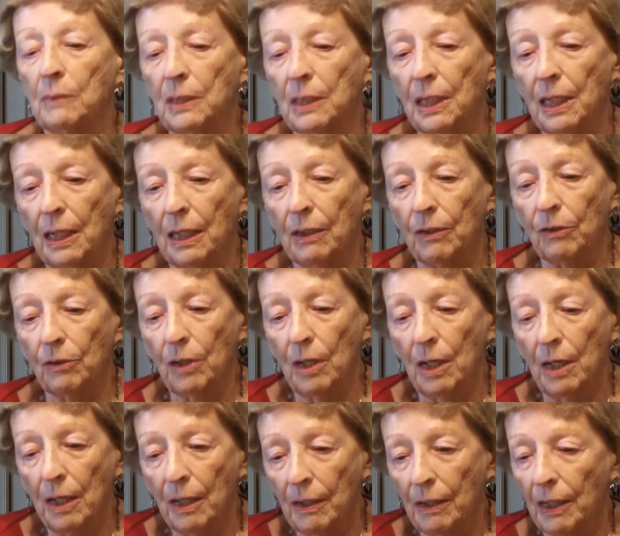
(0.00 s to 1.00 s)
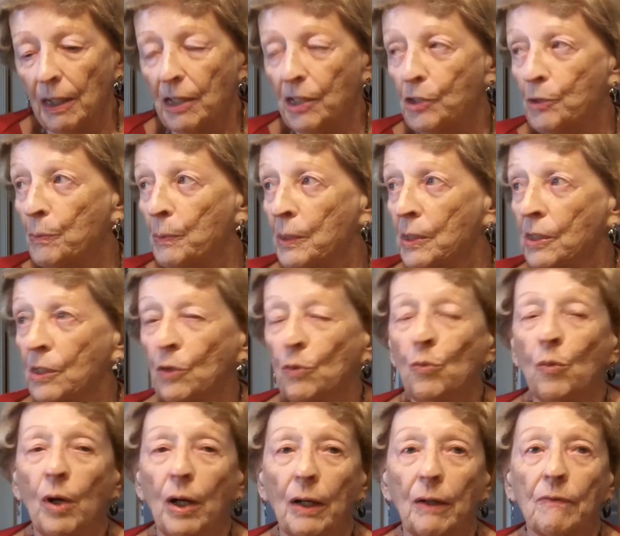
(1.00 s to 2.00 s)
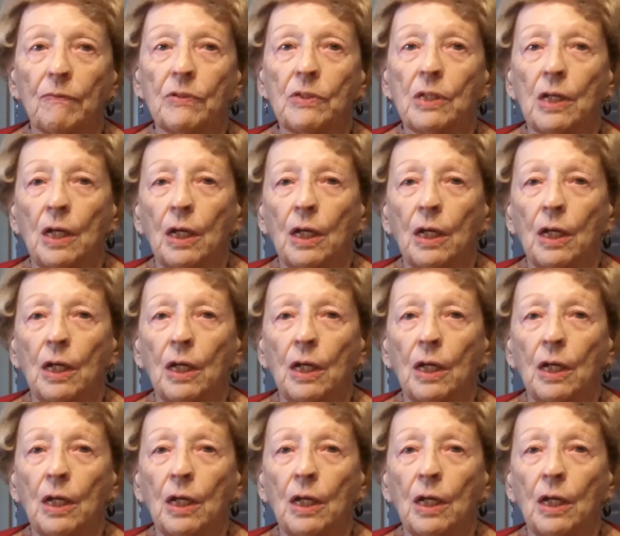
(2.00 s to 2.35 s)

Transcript: together, the husbands and wives,